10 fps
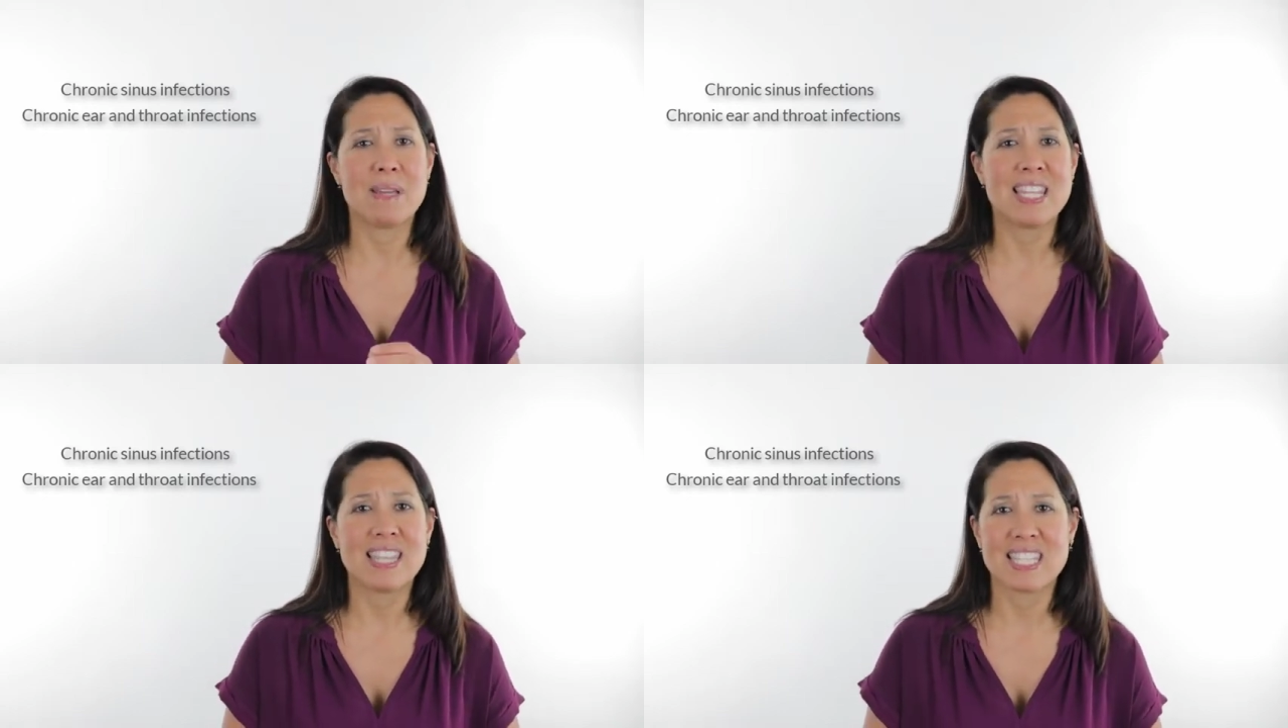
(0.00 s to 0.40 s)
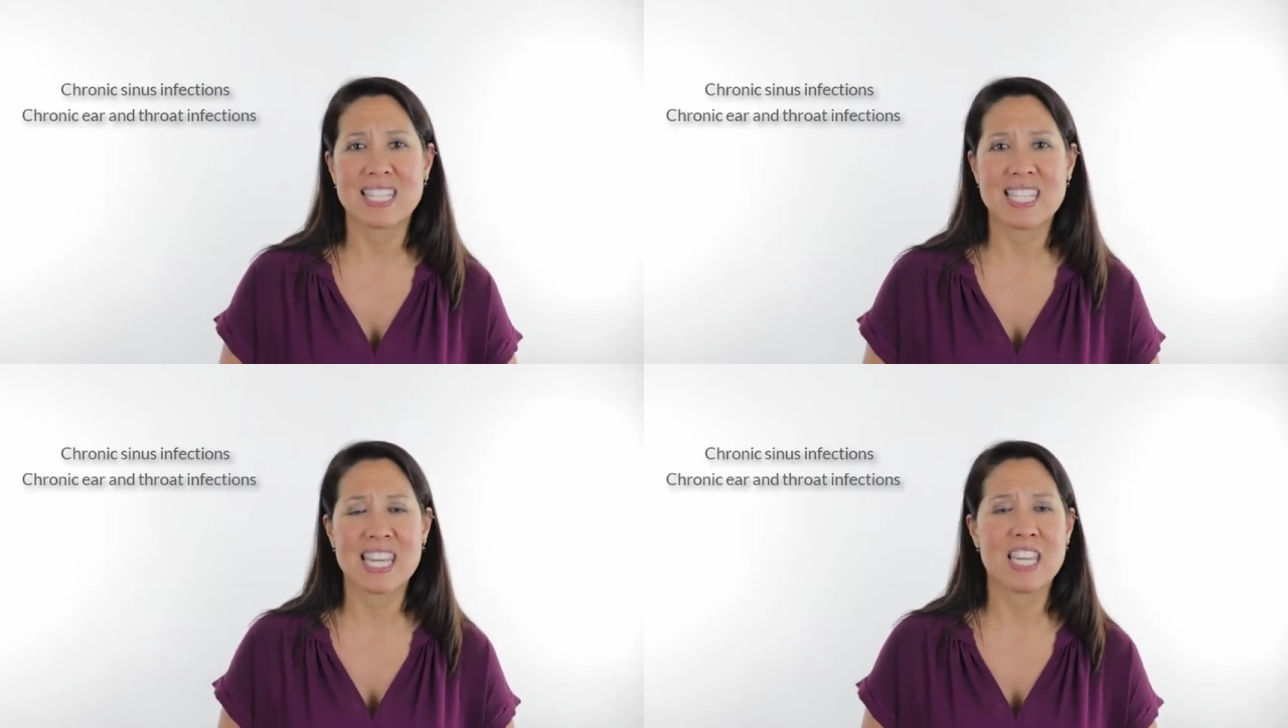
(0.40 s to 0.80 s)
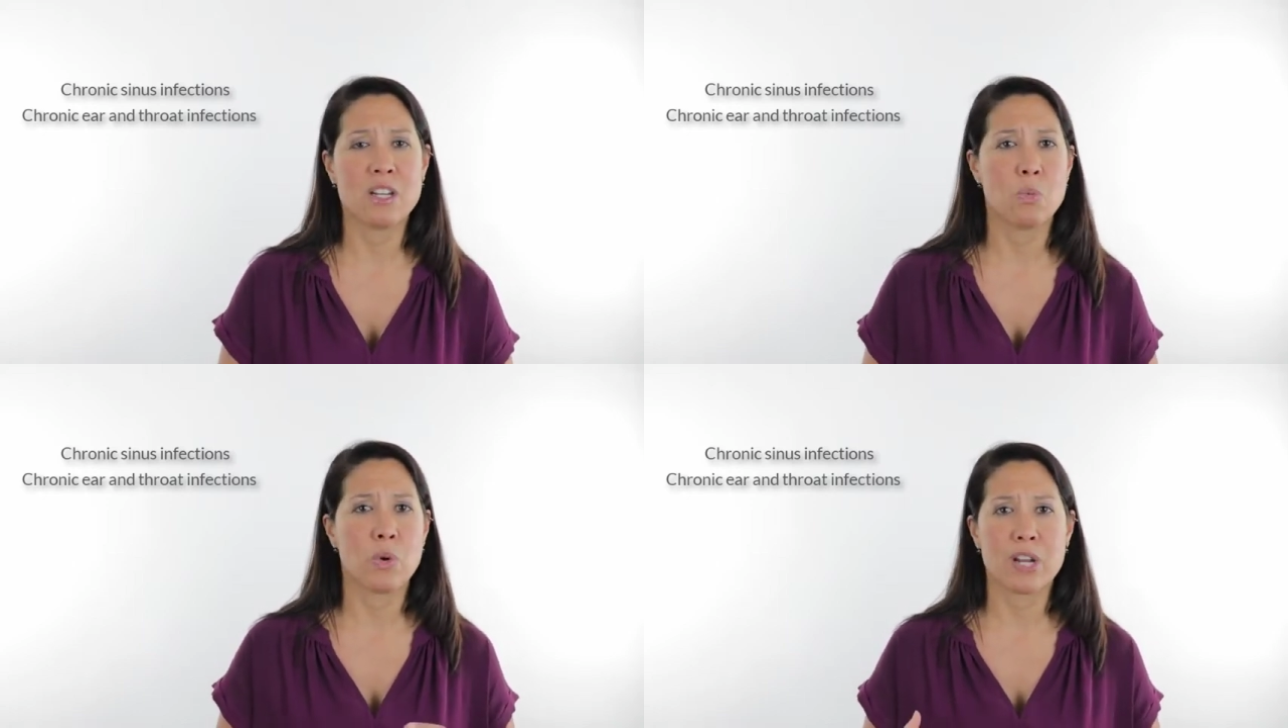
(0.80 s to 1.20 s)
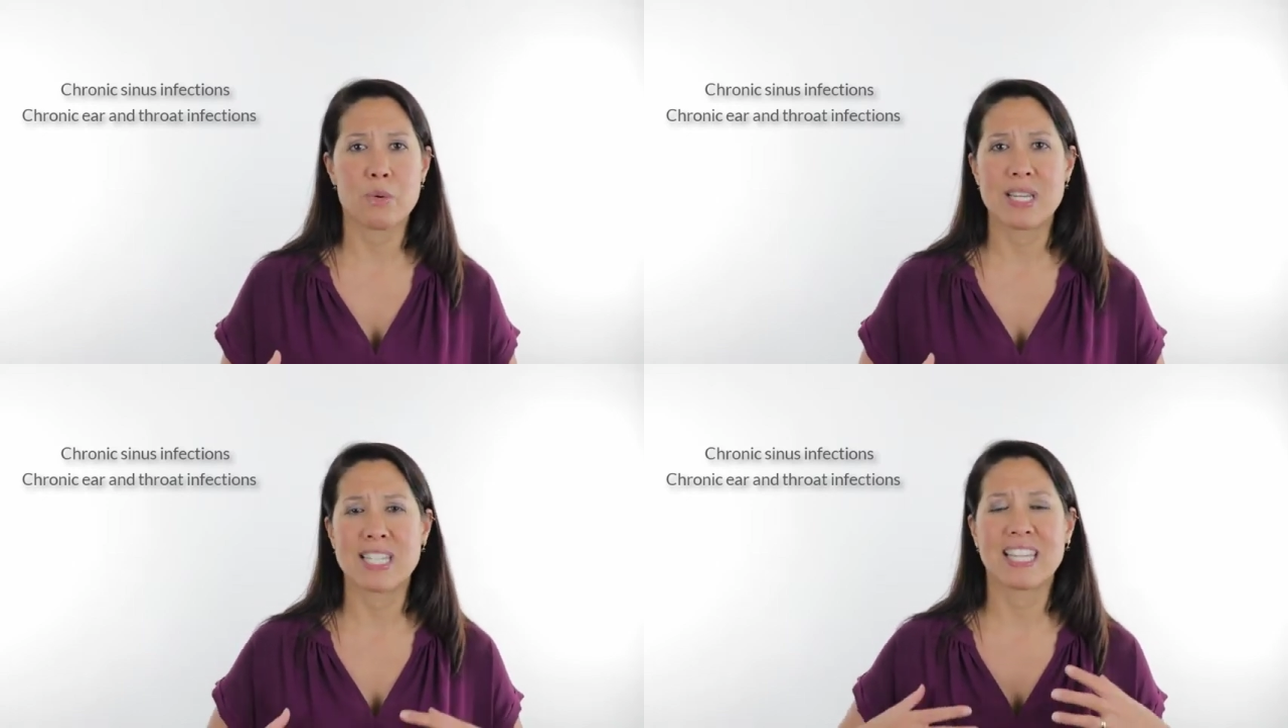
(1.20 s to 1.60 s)
in the skin,
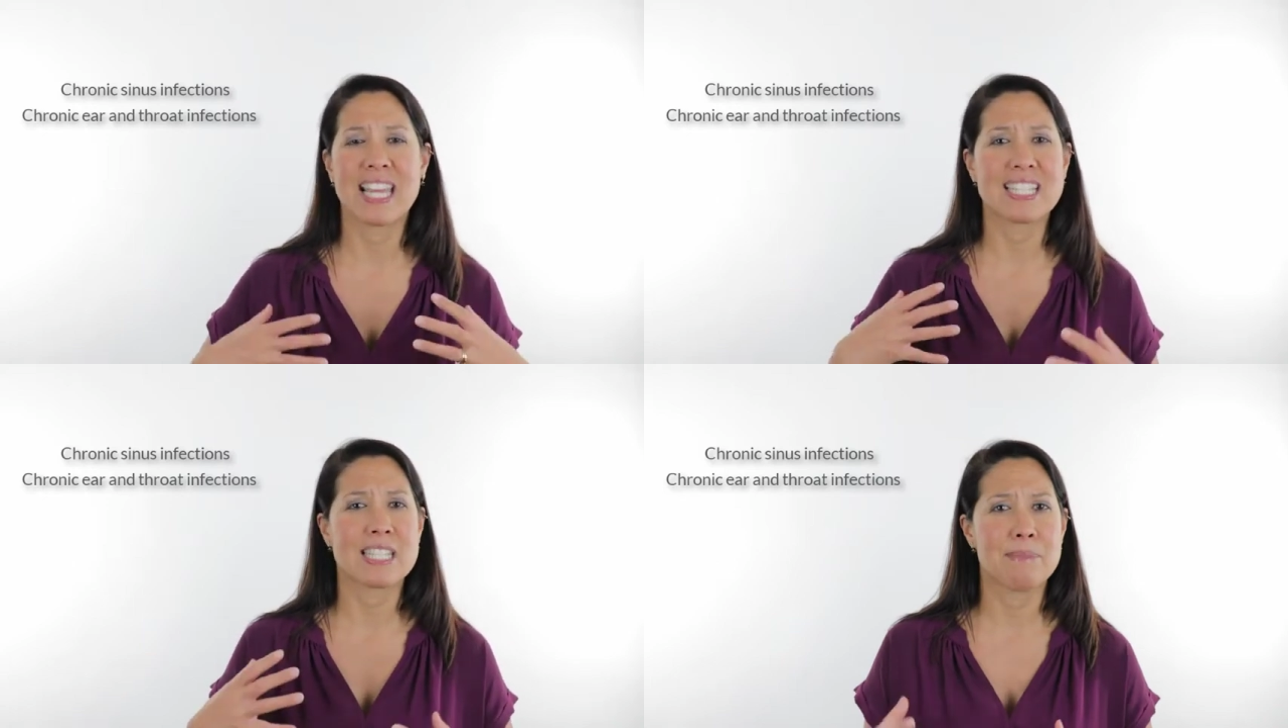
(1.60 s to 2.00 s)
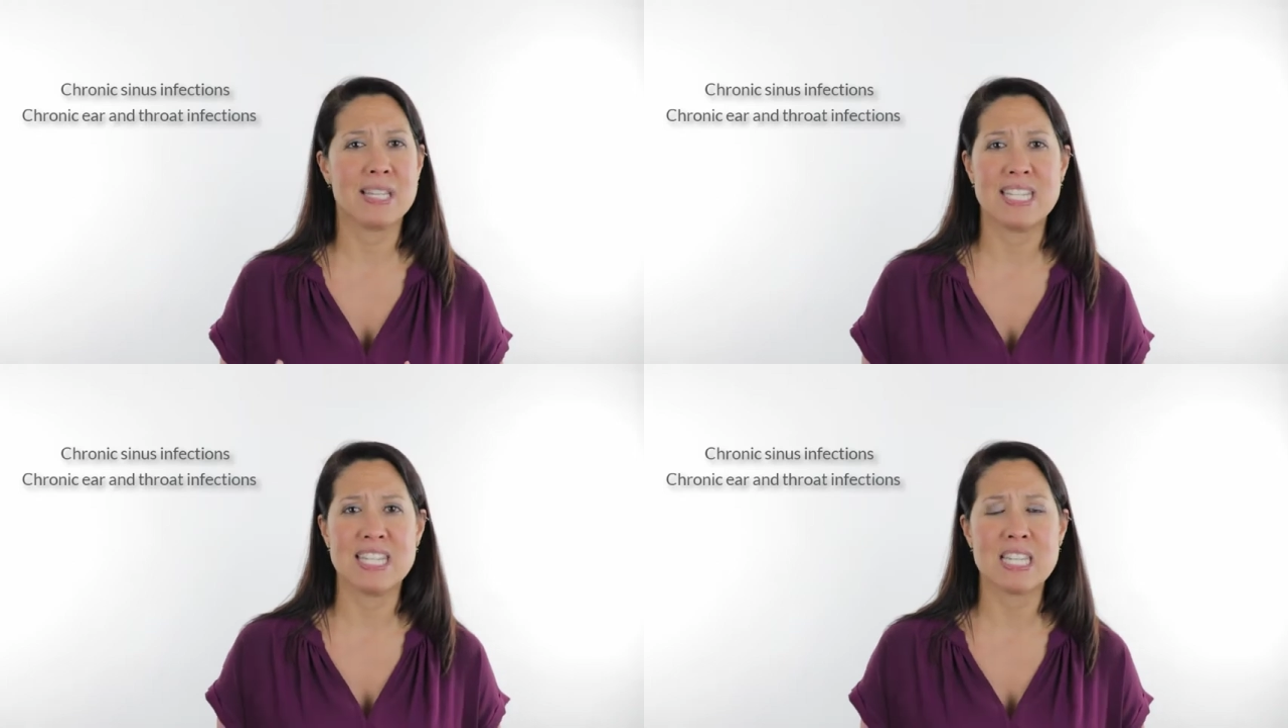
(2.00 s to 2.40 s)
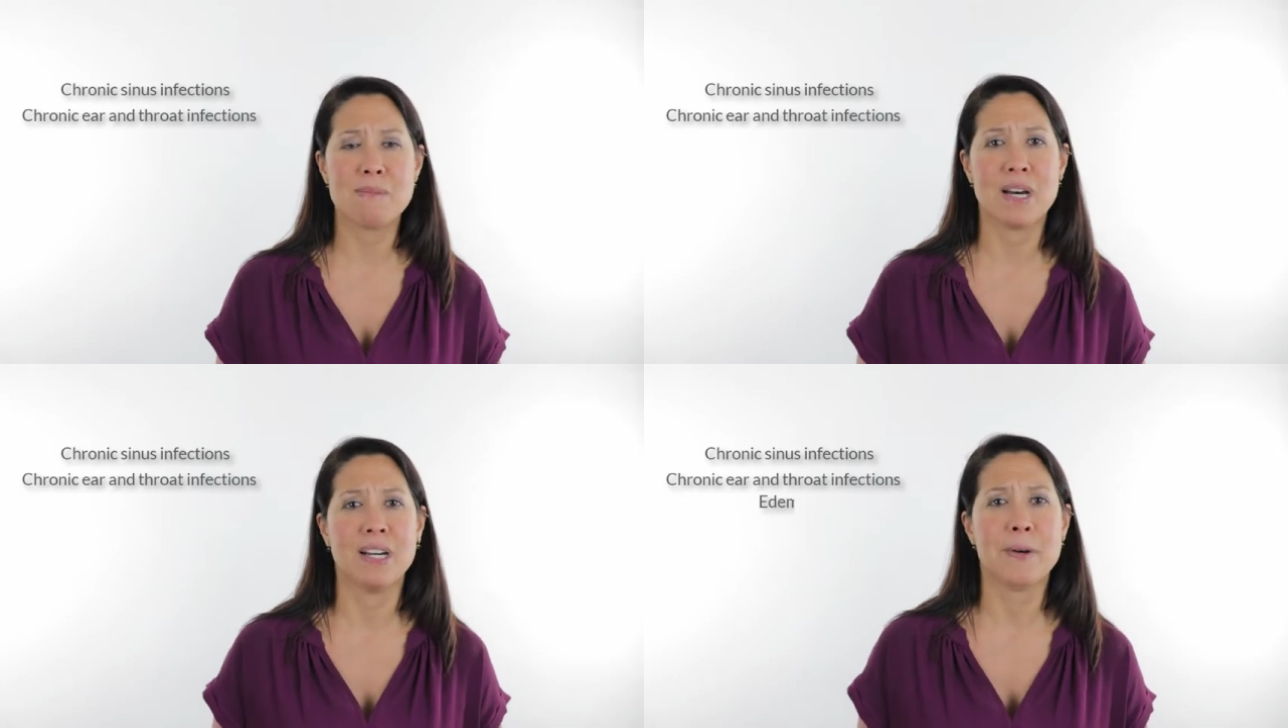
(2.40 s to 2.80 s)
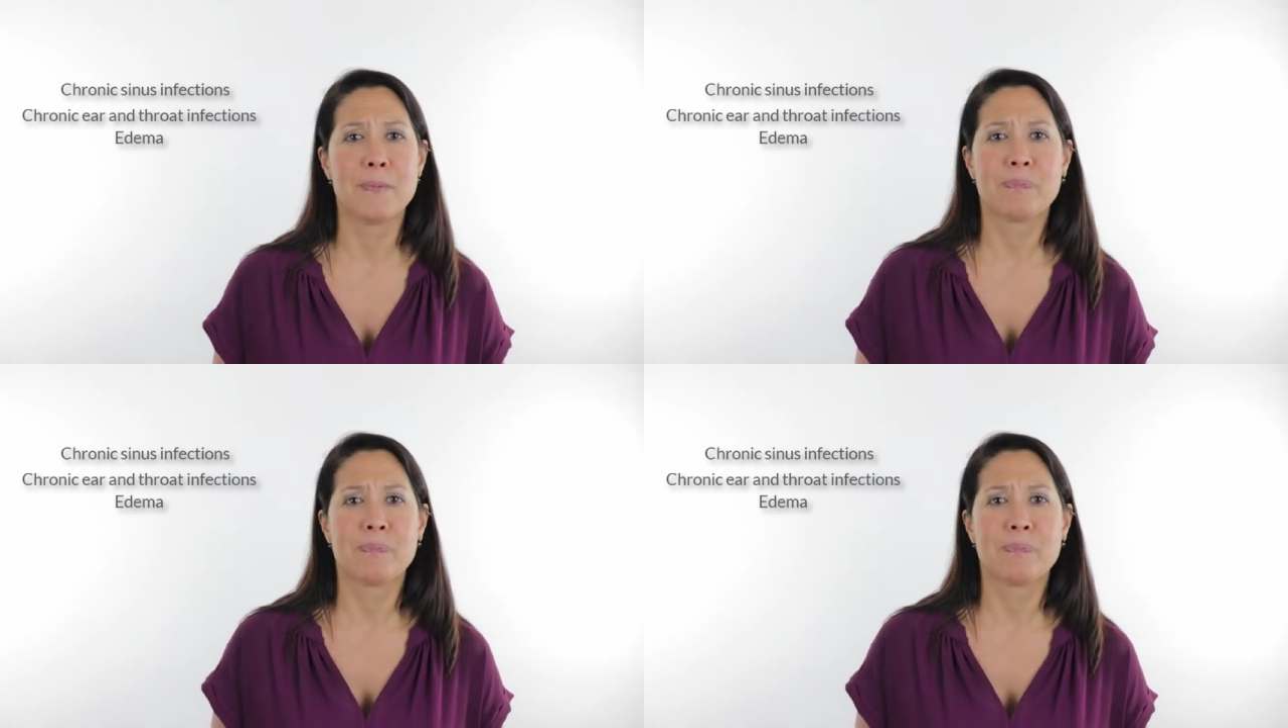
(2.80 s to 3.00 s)
where we get some edema